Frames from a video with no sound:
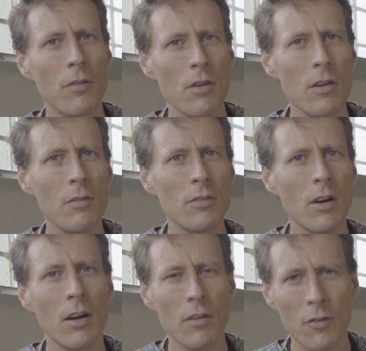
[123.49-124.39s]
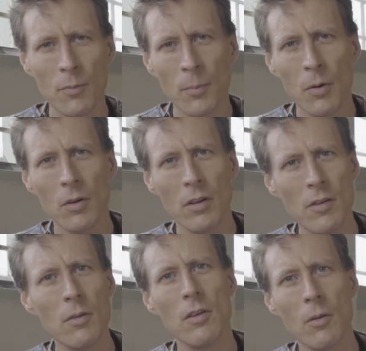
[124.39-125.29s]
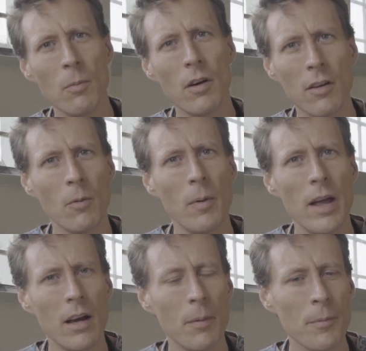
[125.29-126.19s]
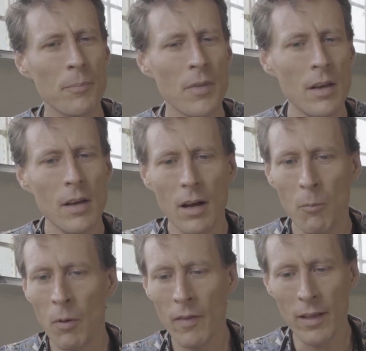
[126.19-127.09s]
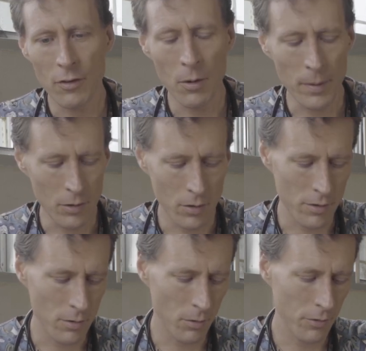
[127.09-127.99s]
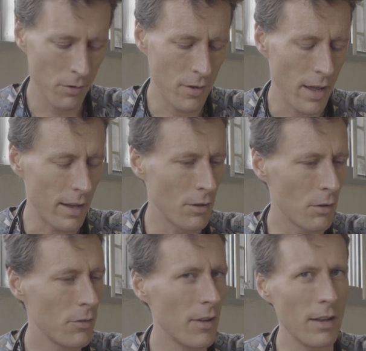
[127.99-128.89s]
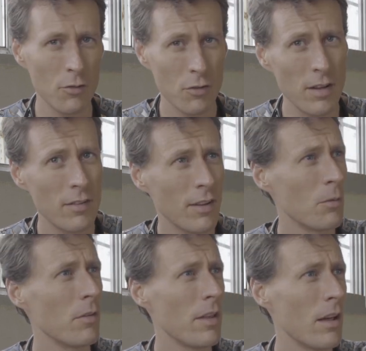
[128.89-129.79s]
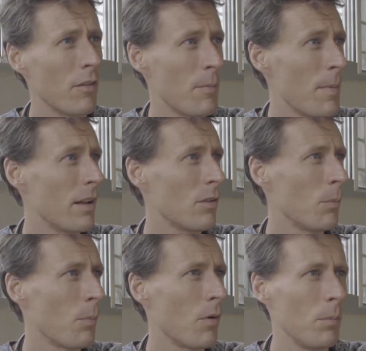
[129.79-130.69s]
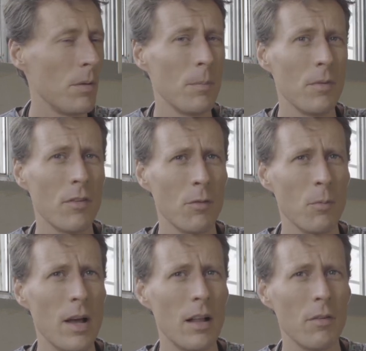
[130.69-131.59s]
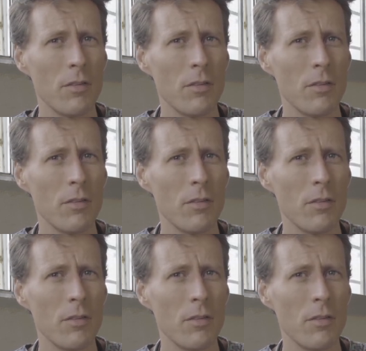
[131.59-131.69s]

So you start small and you work your way up. And while that's going on, you're also diagnosing and treating all the other medical problems as well.